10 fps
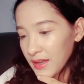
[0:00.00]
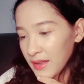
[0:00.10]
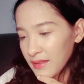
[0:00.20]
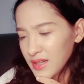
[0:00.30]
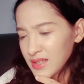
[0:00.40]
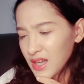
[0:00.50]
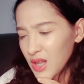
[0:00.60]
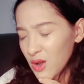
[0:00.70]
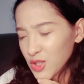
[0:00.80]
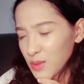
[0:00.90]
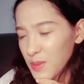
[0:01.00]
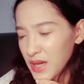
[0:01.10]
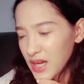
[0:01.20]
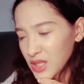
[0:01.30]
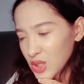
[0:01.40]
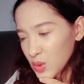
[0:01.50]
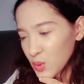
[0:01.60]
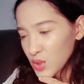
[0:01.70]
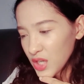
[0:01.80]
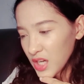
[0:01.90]
This can also be
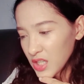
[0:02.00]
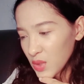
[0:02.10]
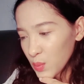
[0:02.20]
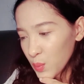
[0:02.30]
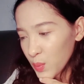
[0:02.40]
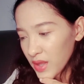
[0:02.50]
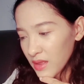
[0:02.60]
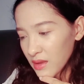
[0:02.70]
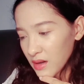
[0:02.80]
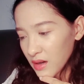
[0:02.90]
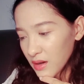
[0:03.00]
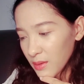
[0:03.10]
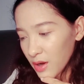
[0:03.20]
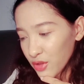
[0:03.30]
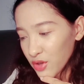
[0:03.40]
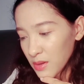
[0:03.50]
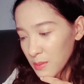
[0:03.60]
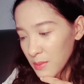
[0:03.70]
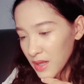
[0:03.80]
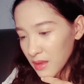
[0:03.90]
associated with the other
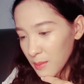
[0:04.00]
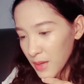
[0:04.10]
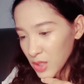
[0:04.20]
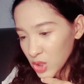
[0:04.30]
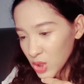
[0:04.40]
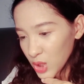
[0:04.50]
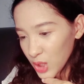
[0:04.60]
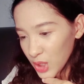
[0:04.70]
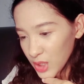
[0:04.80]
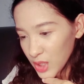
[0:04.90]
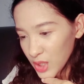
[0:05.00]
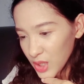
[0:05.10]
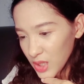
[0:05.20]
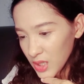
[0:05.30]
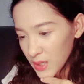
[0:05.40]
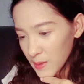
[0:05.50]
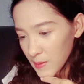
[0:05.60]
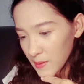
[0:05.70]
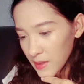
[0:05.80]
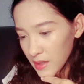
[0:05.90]
myth mentioned earlier.
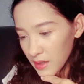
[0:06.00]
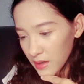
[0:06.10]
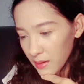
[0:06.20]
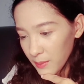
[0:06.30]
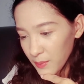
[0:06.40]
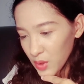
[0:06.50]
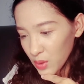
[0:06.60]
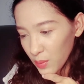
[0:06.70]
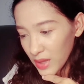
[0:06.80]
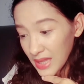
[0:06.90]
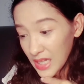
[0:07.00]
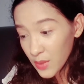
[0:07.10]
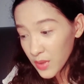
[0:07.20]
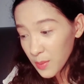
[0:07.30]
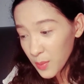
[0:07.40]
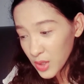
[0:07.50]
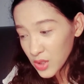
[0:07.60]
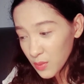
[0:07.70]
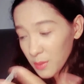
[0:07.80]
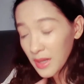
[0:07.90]
When dealing with a
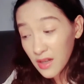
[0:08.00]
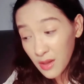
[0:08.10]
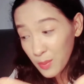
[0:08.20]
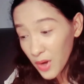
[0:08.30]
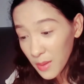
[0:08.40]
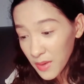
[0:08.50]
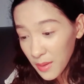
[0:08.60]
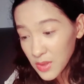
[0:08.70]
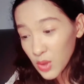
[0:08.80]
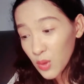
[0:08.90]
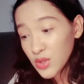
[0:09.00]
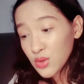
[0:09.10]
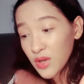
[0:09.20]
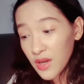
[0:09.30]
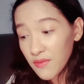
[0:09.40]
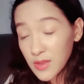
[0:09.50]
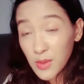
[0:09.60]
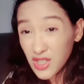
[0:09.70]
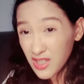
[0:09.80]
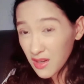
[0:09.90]
person with mental health problems, the goal is to give as
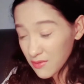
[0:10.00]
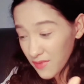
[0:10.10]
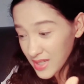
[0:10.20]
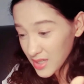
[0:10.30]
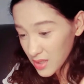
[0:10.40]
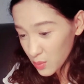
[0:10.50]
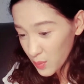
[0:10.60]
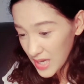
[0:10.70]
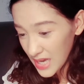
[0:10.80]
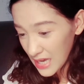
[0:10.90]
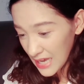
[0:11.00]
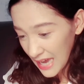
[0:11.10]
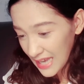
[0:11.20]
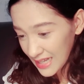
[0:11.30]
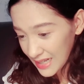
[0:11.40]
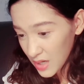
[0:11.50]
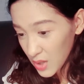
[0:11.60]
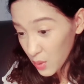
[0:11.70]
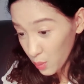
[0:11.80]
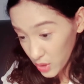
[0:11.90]
much advice as we can,
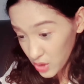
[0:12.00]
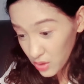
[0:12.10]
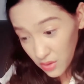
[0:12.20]
which,